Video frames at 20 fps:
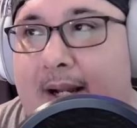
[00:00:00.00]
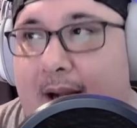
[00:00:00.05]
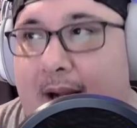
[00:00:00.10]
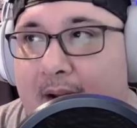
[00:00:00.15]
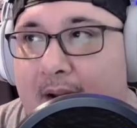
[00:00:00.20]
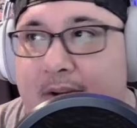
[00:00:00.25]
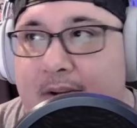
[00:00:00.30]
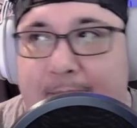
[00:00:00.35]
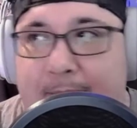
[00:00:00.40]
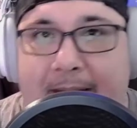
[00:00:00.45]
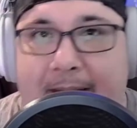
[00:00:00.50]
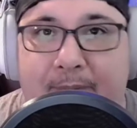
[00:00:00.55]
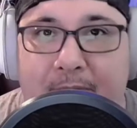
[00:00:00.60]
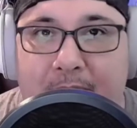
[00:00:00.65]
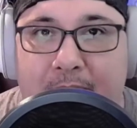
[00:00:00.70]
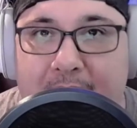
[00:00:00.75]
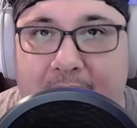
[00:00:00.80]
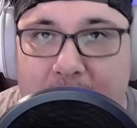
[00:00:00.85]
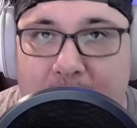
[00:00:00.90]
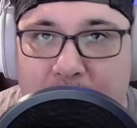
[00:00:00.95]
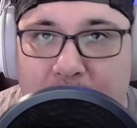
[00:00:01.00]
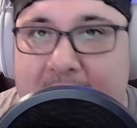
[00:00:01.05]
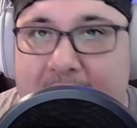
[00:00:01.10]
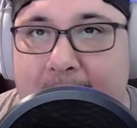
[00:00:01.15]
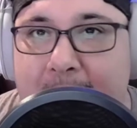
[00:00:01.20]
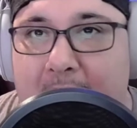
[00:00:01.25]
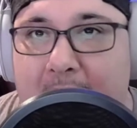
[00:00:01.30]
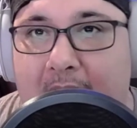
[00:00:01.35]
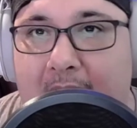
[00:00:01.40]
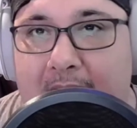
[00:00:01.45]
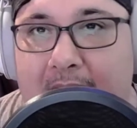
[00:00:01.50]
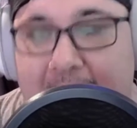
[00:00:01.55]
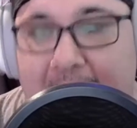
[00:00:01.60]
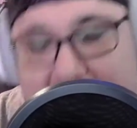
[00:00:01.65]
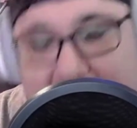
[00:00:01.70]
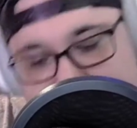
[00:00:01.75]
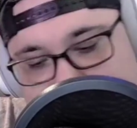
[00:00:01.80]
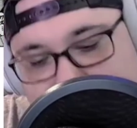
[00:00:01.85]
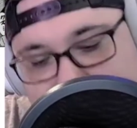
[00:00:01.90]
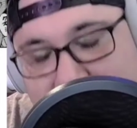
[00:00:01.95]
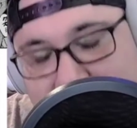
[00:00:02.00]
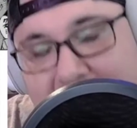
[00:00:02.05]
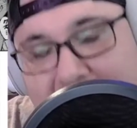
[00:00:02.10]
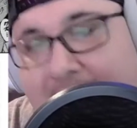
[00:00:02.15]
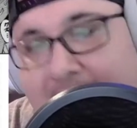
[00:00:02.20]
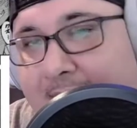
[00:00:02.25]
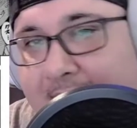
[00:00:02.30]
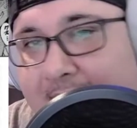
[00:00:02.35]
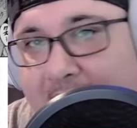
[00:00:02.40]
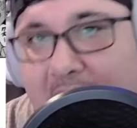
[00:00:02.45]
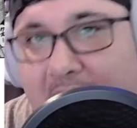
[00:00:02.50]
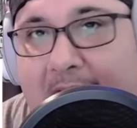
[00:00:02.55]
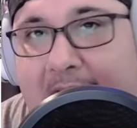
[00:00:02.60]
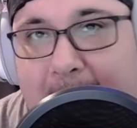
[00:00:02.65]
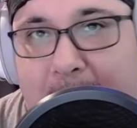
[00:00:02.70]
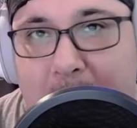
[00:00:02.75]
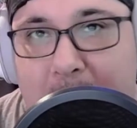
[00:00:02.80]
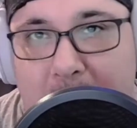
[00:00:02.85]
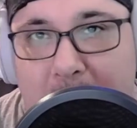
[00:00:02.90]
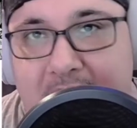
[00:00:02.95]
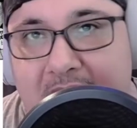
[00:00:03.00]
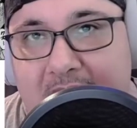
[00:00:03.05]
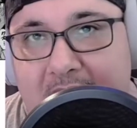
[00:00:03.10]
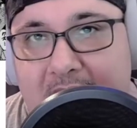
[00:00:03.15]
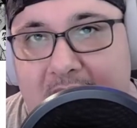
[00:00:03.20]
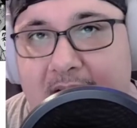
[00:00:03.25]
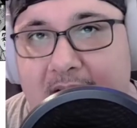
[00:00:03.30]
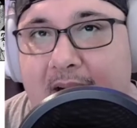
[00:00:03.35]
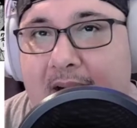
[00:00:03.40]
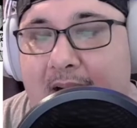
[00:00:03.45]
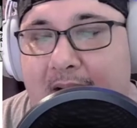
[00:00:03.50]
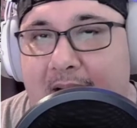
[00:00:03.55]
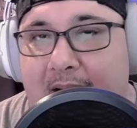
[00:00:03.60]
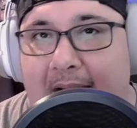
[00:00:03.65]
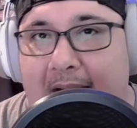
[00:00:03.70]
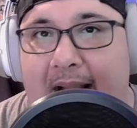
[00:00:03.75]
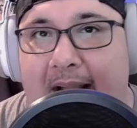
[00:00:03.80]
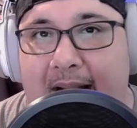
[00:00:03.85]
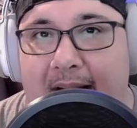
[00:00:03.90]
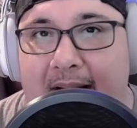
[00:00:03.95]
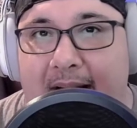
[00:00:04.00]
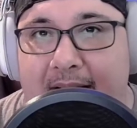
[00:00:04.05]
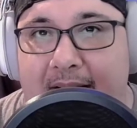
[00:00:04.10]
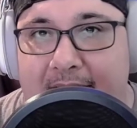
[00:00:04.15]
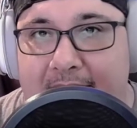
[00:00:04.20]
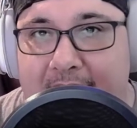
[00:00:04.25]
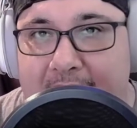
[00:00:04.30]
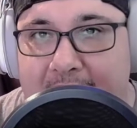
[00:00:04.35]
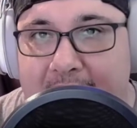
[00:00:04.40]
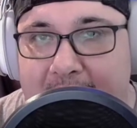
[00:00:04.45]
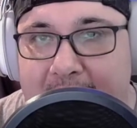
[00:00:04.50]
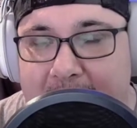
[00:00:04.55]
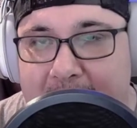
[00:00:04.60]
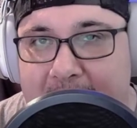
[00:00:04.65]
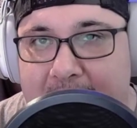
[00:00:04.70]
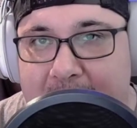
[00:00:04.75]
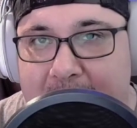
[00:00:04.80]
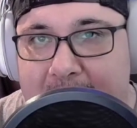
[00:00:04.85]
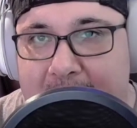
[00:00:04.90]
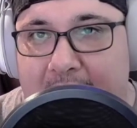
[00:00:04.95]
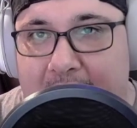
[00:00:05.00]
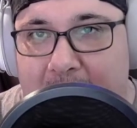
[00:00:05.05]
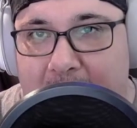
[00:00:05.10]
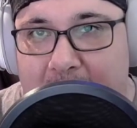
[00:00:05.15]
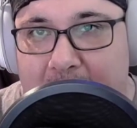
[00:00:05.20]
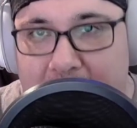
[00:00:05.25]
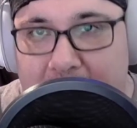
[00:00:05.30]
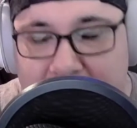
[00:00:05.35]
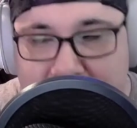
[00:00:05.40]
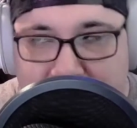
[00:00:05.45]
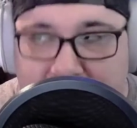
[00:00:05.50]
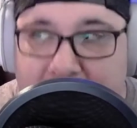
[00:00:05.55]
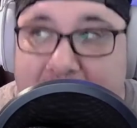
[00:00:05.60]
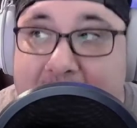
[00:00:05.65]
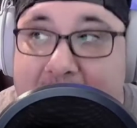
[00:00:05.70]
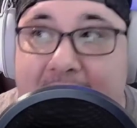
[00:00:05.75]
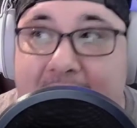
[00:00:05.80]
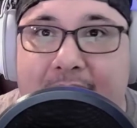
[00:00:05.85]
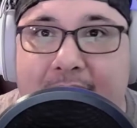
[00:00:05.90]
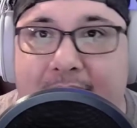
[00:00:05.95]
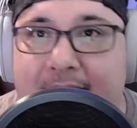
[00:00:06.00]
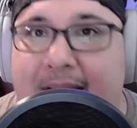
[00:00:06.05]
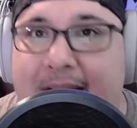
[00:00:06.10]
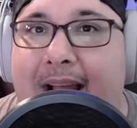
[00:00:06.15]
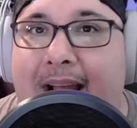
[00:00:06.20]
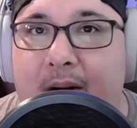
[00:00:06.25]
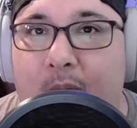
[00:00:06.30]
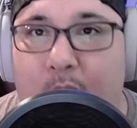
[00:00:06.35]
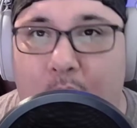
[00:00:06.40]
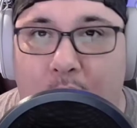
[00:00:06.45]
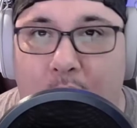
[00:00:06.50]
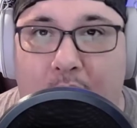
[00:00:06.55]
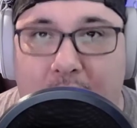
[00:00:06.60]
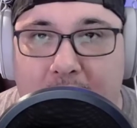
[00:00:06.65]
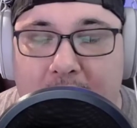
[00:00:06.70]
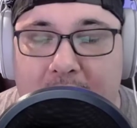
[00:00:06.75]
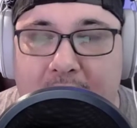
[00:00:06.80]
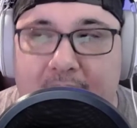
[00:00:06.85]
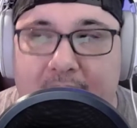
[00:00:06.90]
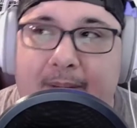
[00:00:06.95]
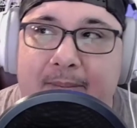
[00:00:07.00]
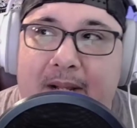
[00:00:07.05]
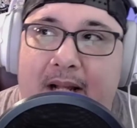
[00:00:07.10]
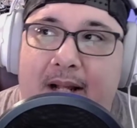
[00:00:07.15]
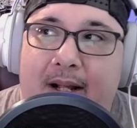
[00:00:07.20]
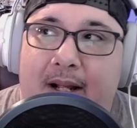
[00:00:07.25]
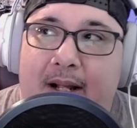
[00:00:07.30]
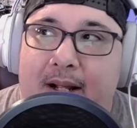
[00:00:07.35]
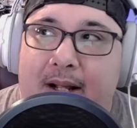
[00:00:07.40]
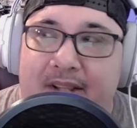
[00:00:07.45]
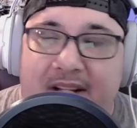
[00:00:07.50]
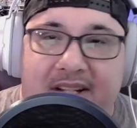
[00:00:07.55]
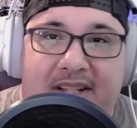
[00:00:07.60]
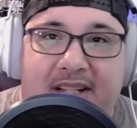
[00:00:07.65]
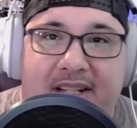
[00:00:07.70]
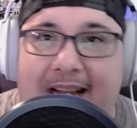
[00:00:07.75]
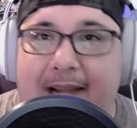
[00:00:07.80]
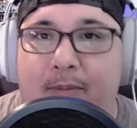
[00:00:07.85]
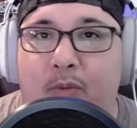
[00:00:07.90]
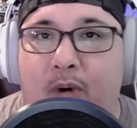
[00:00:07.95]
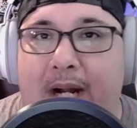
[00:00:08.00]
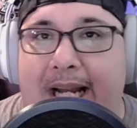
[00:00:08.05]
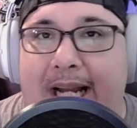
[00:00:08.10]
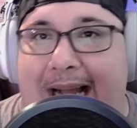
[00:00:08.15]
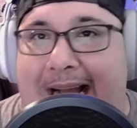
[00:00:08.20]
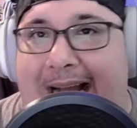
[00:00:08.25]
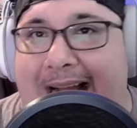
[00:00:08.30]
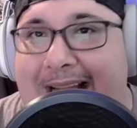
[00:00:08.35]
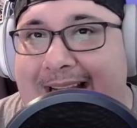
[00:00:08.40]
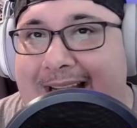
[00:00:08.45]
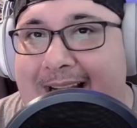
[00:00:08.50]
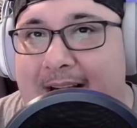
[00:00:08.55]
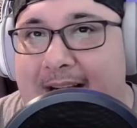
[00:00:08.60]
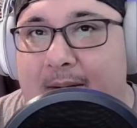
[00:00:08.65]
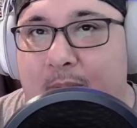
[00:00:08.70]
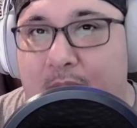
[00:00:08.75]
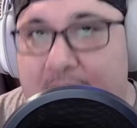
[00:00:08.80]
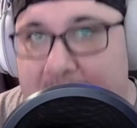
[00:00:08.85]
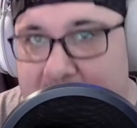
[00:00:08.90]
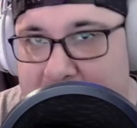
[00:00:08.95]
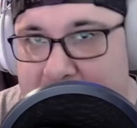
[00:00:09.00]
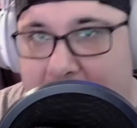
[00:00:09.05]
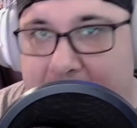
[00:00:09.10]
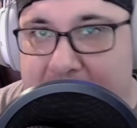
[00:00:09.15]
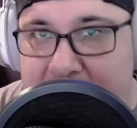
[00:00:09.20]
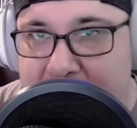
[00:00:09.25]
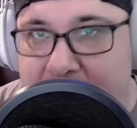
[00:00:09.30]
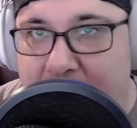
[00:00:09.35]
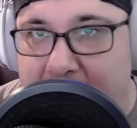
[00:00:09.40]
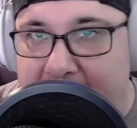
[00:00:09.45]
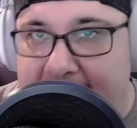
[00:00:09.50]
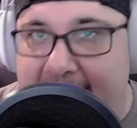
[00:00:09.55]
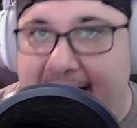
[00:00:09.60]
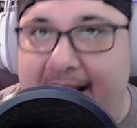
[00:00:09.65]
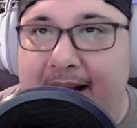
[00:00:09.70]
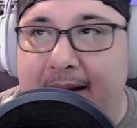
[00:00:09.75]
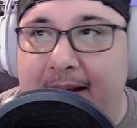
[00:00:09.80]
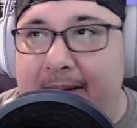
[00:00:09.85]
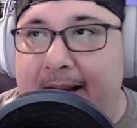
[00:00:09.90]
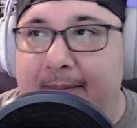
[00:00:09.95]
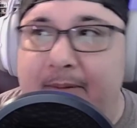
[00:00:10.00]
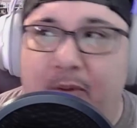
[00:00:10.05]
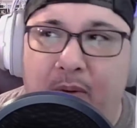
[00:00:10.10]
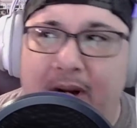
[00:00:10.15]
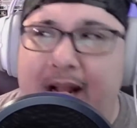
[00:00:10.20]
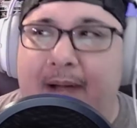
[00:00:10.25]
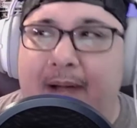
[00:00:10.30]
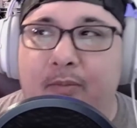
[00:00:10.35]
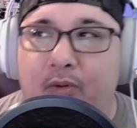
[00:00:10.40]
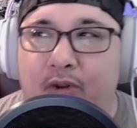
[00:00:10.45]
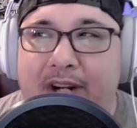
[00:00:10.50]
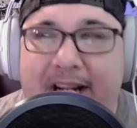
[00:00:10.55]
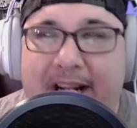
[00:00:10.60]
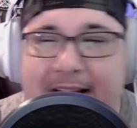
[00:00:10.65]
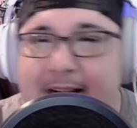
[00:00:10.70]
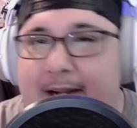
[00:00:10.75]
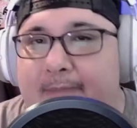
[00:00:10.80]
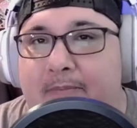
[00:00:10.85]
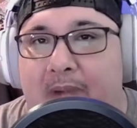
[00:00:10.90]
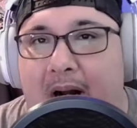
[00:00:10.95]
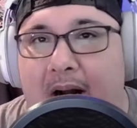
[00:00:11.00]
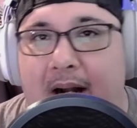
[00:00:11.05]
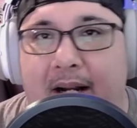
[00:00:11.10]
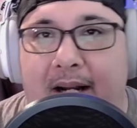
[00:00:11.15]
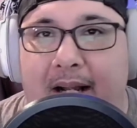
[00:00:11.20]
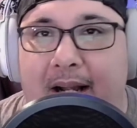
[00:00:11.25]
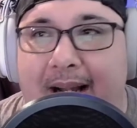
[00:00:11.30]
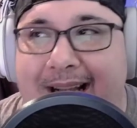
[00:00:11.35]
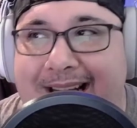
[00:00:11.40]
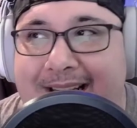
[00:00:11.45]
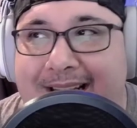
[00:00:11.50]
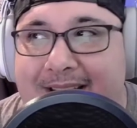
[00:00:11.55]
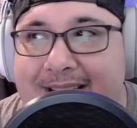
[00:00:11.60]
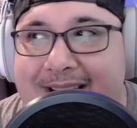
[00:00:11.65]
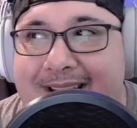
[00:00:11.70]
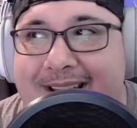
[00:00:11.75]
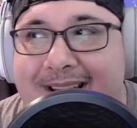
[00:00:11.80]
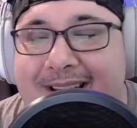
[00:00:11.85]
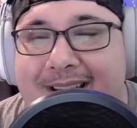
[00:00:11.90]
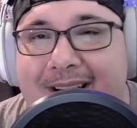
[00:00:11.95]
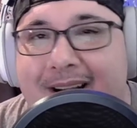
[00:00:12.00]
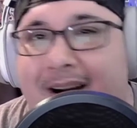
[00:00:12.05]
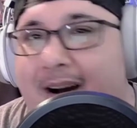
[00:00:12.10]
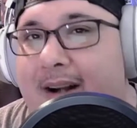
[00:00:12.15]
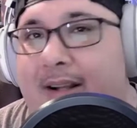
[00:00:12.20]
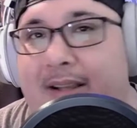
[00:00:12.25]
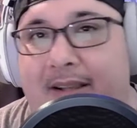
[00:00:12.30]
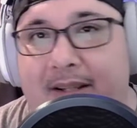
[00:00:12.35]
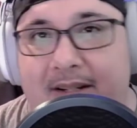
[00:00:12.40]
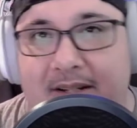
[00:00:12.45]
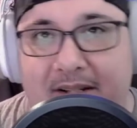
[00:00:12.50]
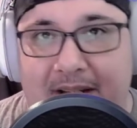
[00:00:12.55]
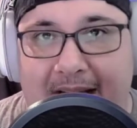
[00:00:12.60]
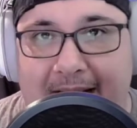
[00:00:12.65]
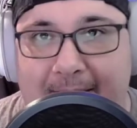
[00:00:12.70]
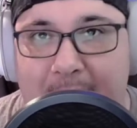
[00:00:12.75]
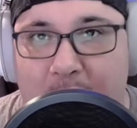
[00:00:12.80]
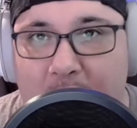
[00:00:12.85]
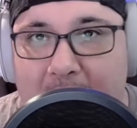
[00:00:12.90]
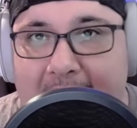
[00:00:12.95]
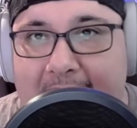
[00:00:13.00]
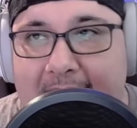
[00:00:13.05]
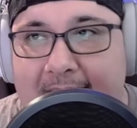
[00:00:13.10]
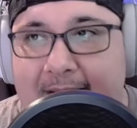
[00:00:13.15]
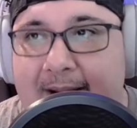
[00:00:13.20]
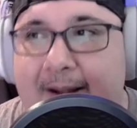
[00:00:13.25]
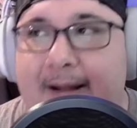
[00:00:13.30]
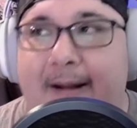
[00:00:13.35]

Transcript: Other people can read a manga and they can get very immersed in it, and they're in that world the same way I am when it comes to an anime. But when I'm reading a manga, it's not the same way